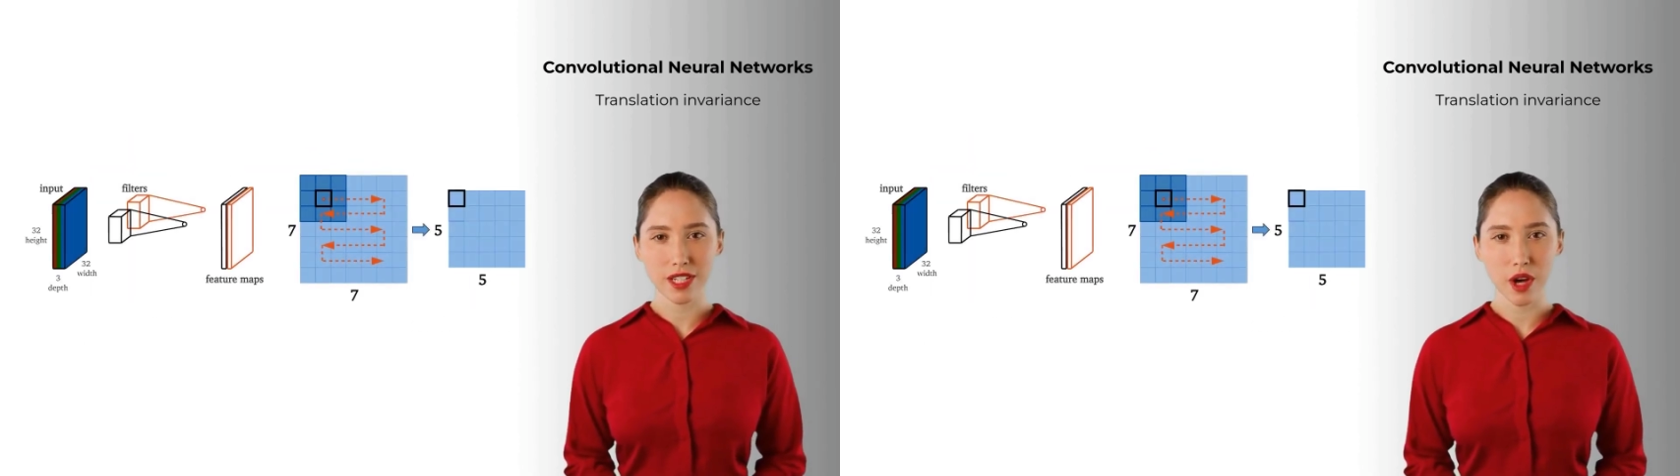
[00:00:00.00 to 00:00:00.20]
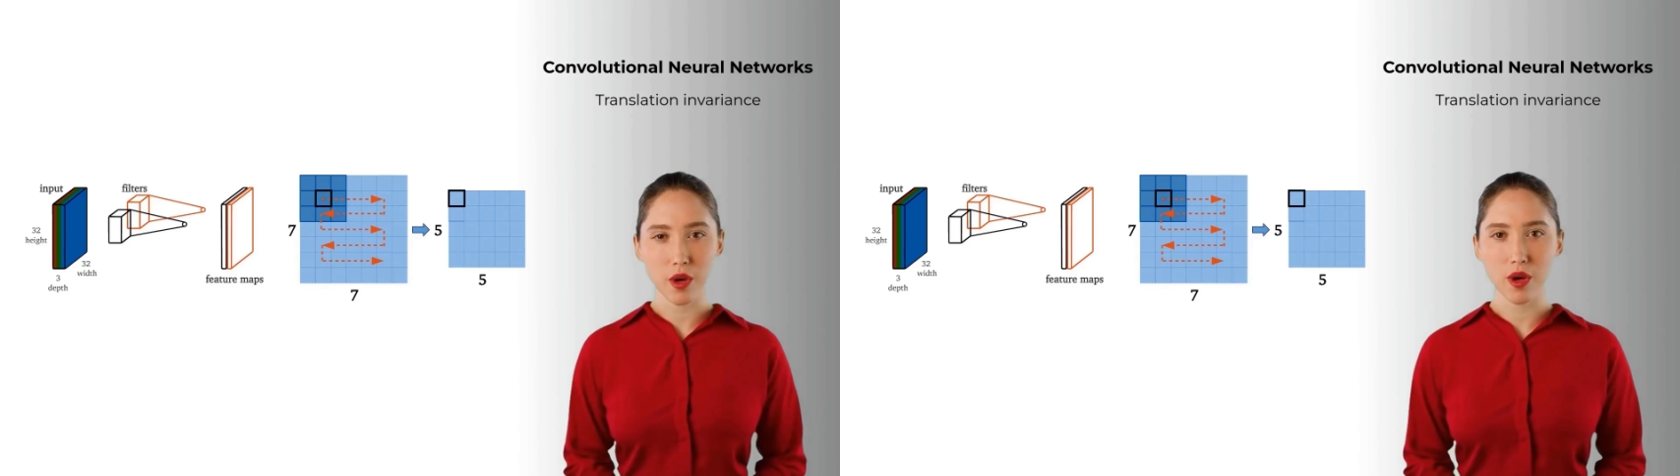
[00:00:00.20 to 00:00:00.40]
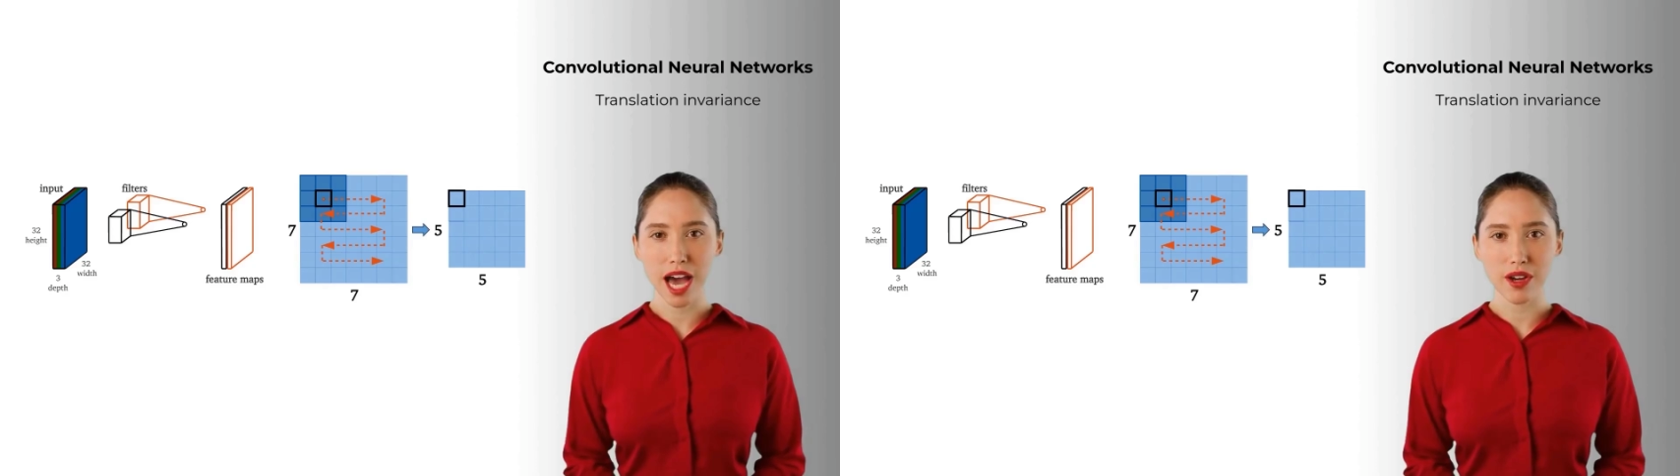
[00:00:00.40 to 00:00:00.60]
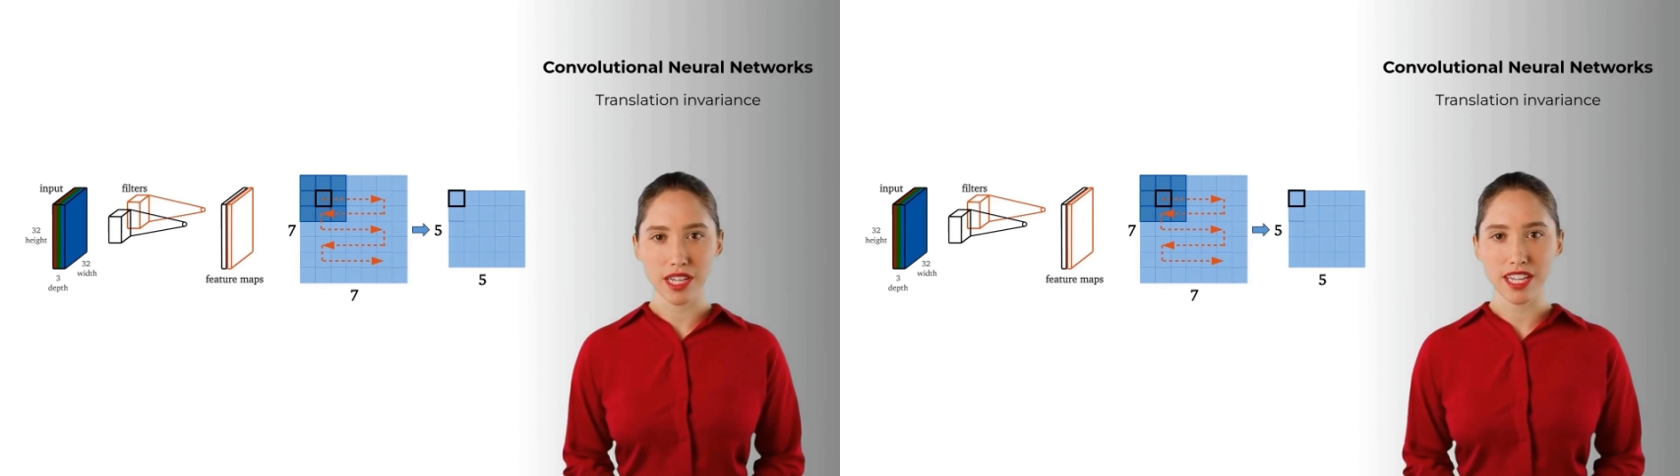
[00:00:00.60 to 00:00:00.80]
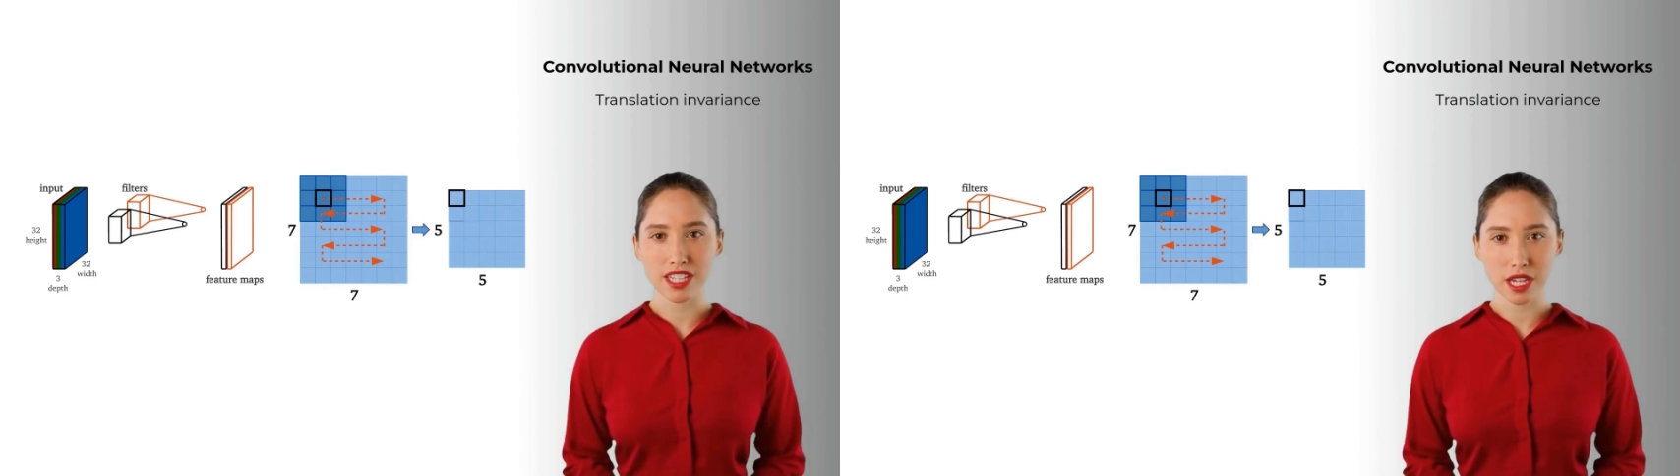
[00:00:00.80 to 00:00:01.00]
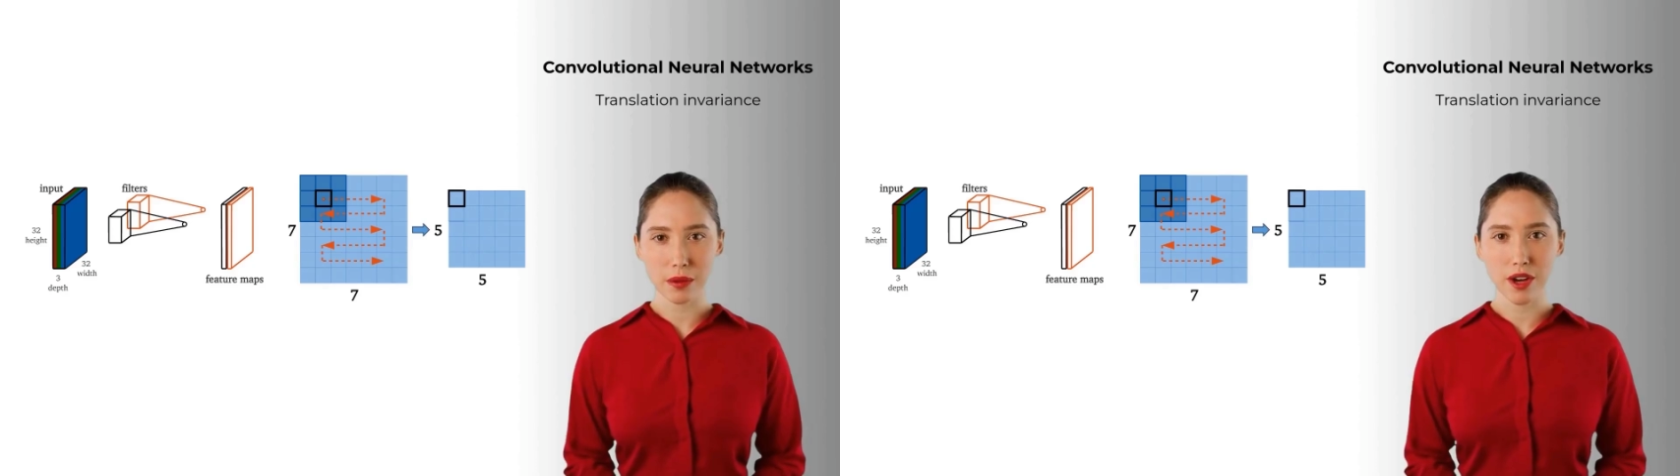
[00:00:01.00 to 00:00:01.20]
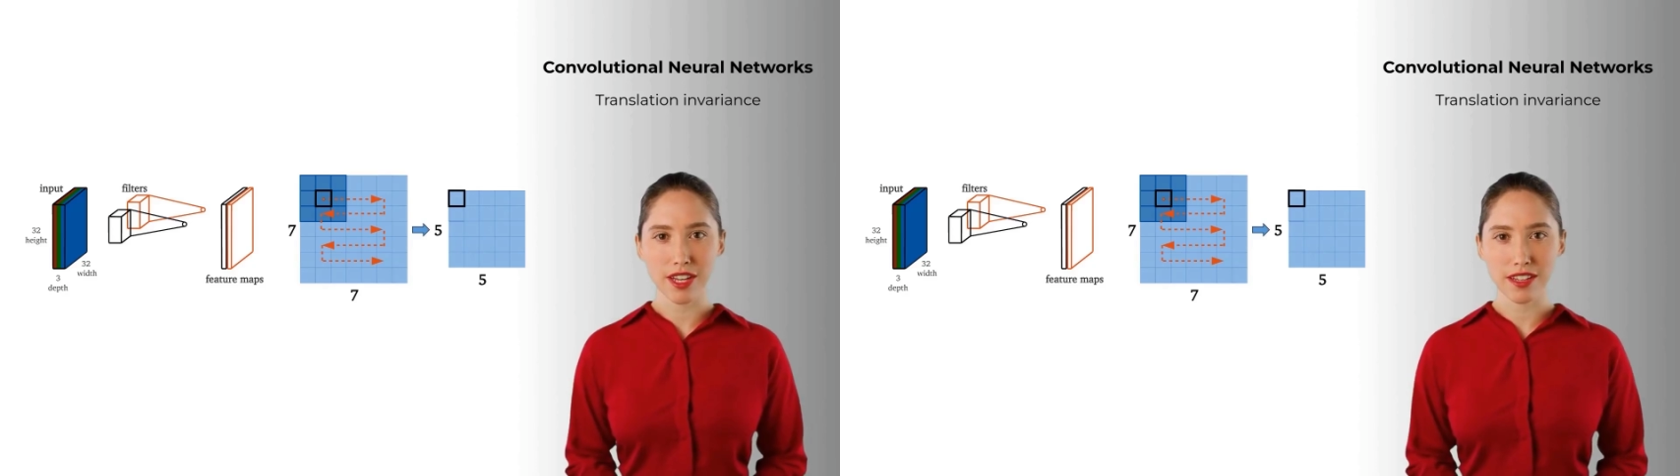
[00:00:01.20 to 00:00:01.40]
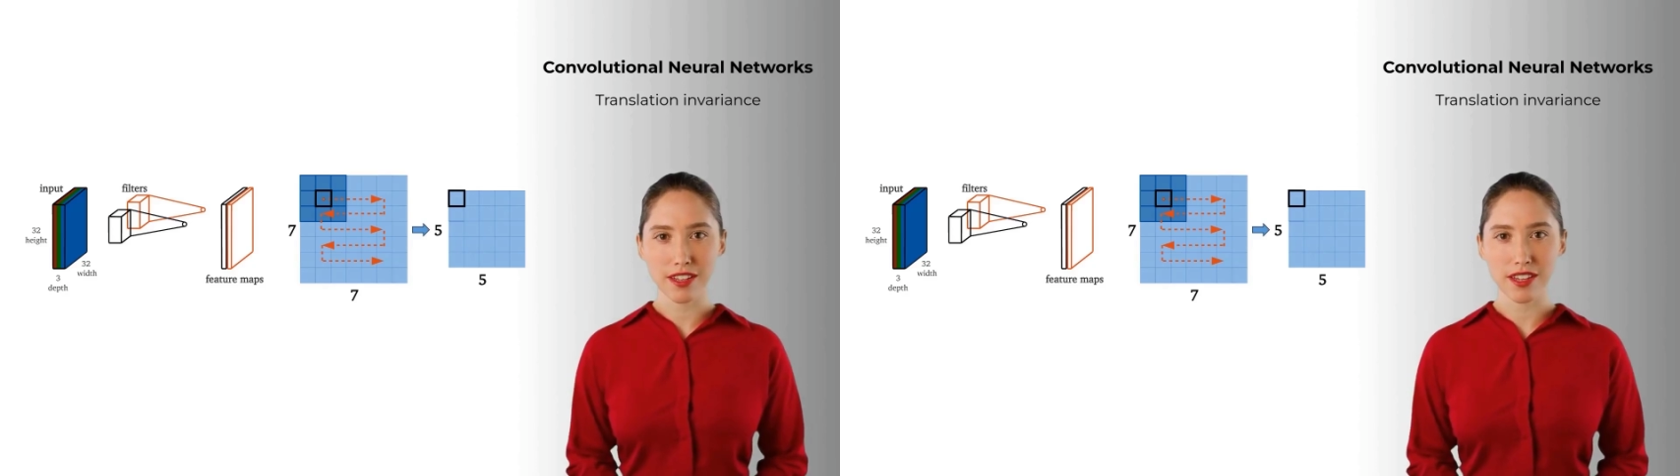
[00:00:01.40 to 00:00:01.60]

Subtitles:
local calculation apart.